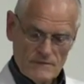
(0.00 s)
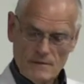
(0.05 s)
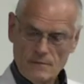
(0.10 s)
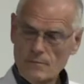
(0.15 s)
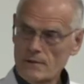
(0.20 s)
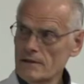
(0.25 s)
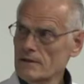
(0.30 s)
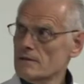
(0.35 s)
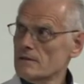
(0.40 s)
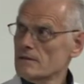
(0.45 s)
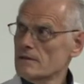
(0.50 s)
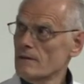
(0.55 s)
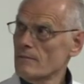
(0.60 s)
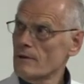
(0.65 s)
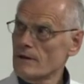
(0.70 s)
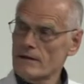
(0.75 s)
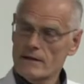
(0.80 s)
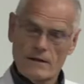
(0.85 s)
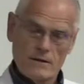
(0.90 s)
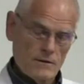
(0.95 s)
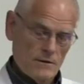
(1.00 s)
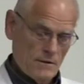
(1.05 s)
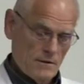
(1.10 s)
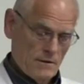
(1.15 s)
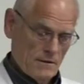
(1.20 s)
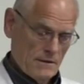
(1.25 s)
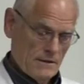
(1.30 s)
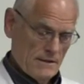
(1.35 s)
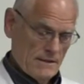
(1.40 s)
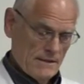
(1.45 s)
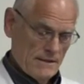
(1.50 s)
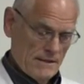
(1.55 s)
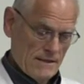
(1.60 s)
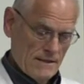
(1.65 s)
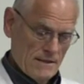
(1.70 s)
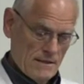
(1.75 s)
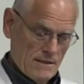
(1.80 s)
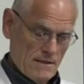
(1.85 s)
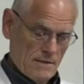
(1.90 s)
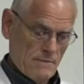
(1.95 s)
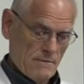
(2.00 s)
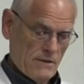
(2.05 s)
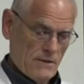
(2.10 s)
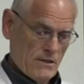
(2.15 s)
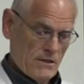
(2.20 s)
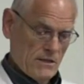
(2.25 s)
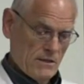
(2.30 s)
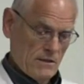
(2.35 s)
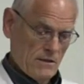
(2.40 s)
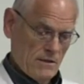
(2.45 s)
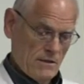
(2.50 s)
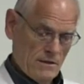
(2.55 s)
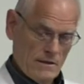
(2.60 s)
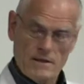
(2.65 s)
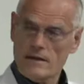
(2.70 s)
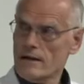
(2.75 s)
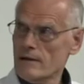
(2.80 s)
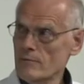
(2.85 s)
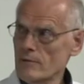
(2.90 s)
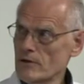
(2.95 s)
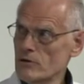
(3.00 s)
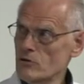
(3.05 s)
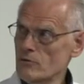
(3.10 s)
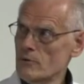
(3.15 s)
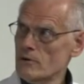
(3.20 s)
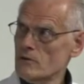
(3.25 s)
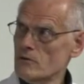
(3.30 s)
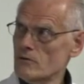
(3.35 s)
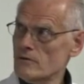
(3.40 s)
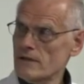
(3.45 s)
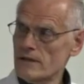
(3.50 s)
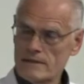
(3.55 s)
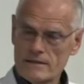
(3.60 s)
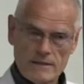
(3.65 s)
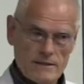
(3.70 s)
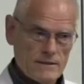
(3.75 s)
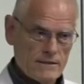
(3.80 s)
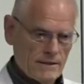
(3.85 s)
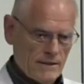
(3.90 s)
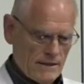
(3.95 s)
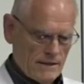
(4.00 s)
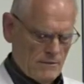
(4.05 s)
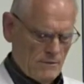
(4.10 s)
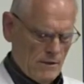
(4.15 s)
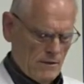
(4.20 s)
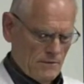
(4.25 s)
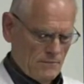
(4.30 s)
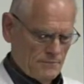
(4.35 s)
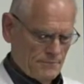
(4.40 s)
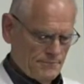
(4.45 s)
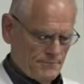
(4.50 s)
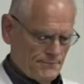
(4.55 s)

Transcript: But there are many other diseases which uh, can be attributed to that deer tick as well.